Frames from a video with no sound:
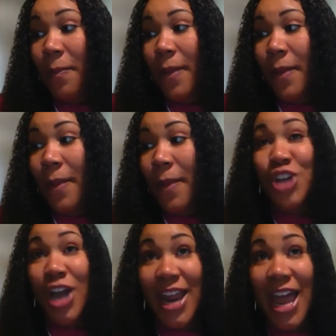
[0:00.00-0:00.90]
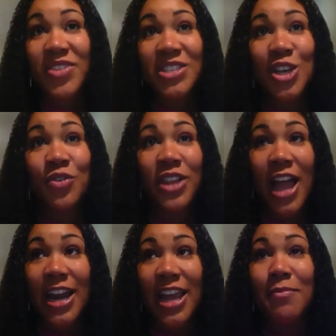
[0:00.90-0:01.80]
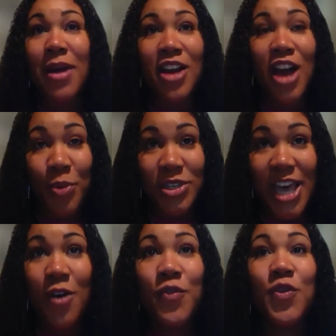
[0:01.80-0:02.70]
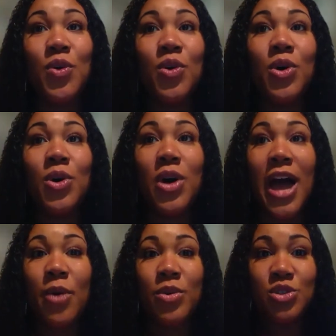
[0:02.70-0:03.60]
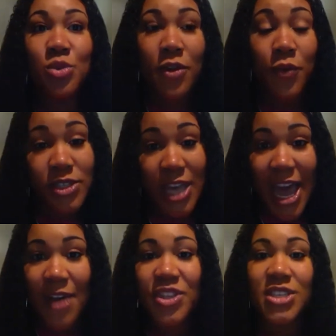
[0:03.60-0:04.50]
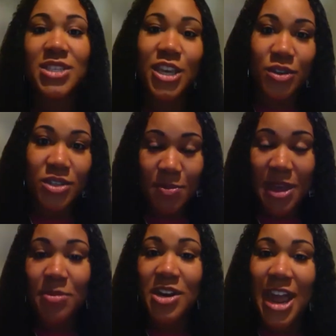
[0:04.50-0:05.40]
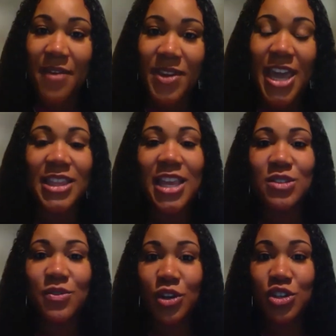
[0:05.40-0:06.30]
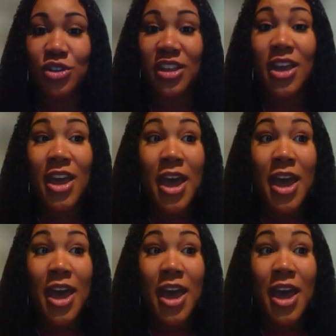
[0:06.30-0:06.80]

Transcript: I try to have a silver lining. My cup was half full. I was grateful to have the skills to be able to navigate things virtually.